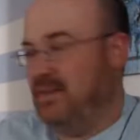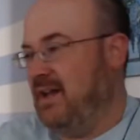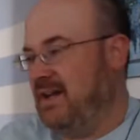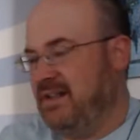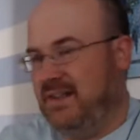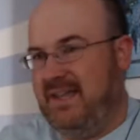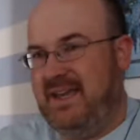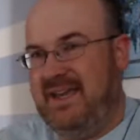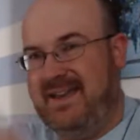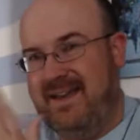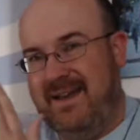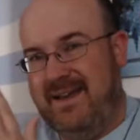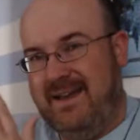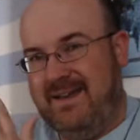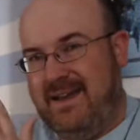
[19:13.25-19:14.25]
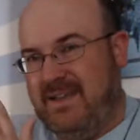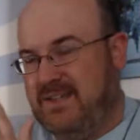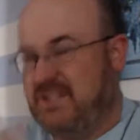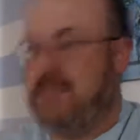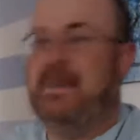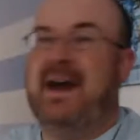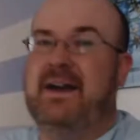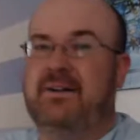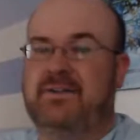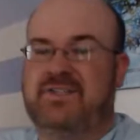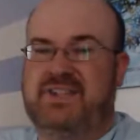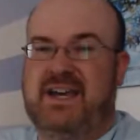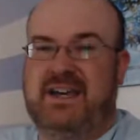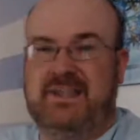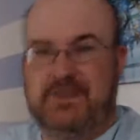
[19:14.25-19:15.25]
Luckily, in just a matter of
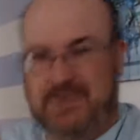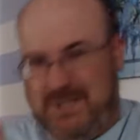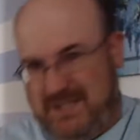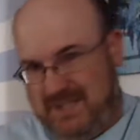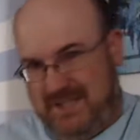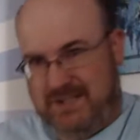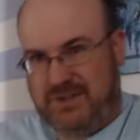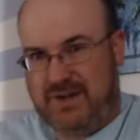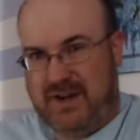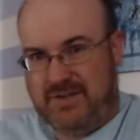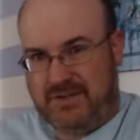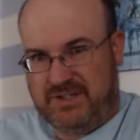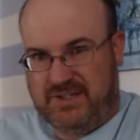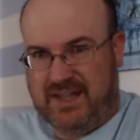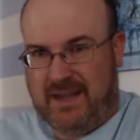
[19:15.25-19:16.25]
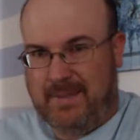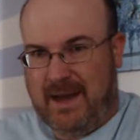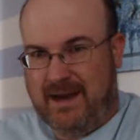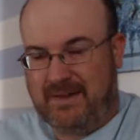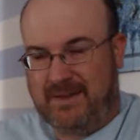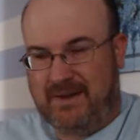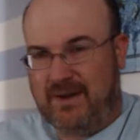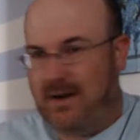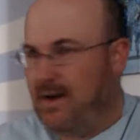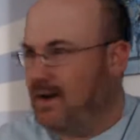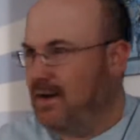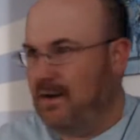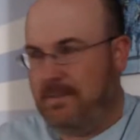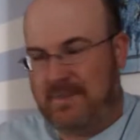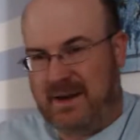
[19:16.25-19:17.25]
seconds, we see these drivers climb out of the
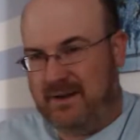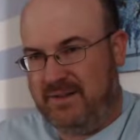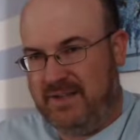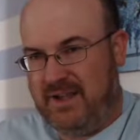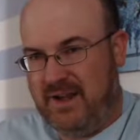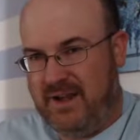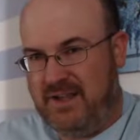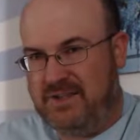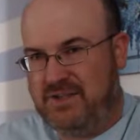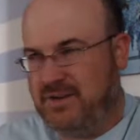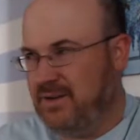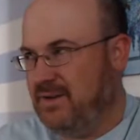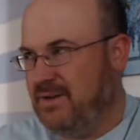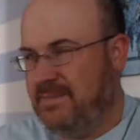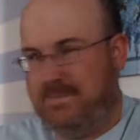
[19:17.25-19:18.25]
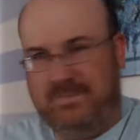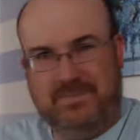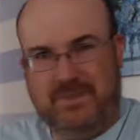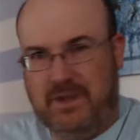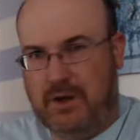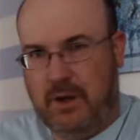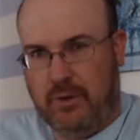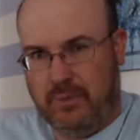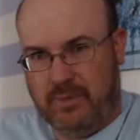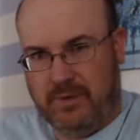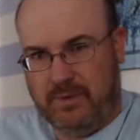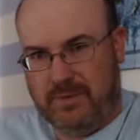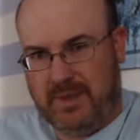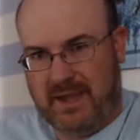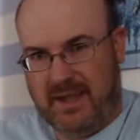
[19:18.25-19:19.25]
car, apparently uninjured. You know,
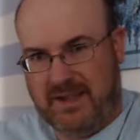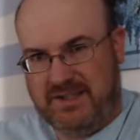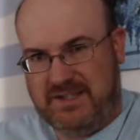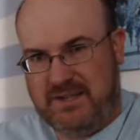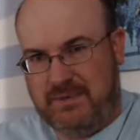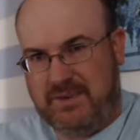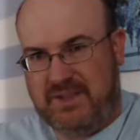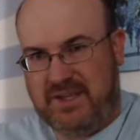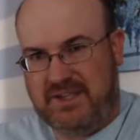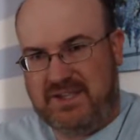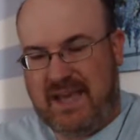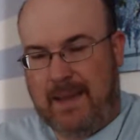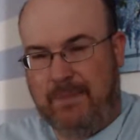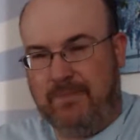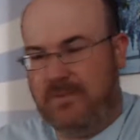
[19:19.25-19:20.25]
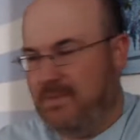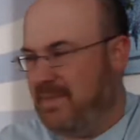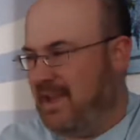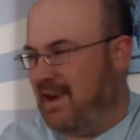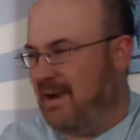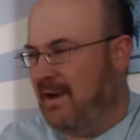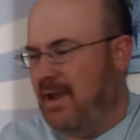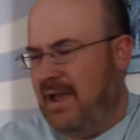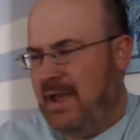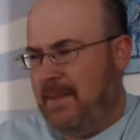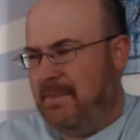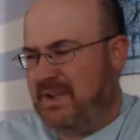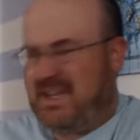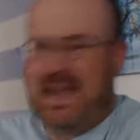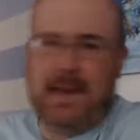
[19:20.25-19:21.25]
we'll see what things happen from there.
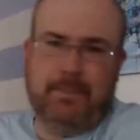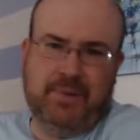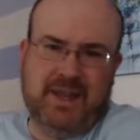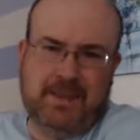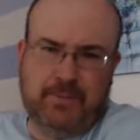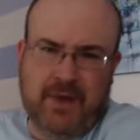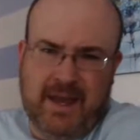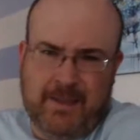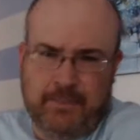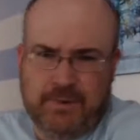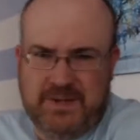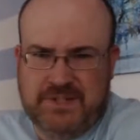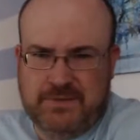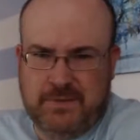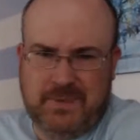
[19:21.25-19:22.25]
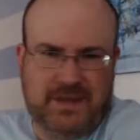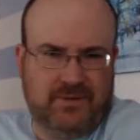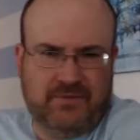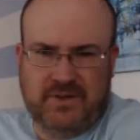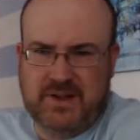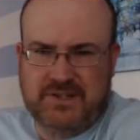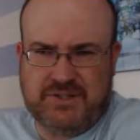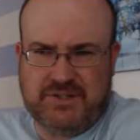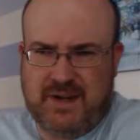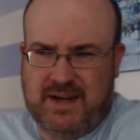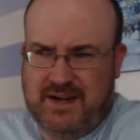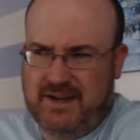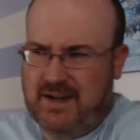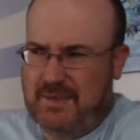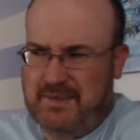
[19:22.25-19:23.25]
But can't blame Ryan Preece for being
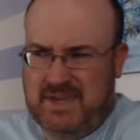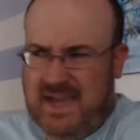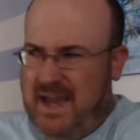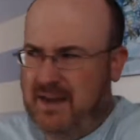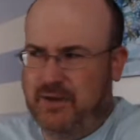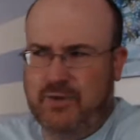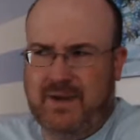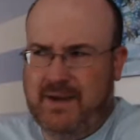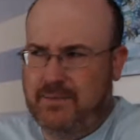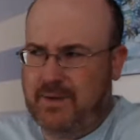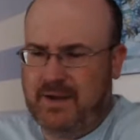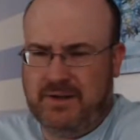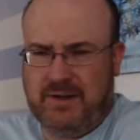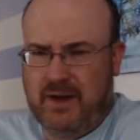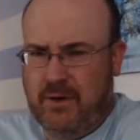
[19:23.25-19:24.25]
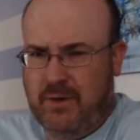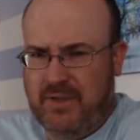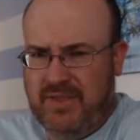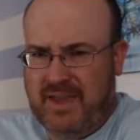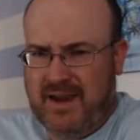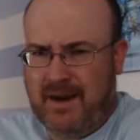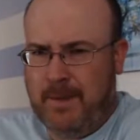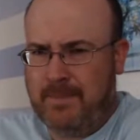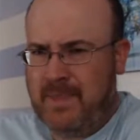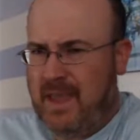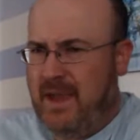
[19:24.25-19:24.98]
frustrated. I mean, he had a great run going there.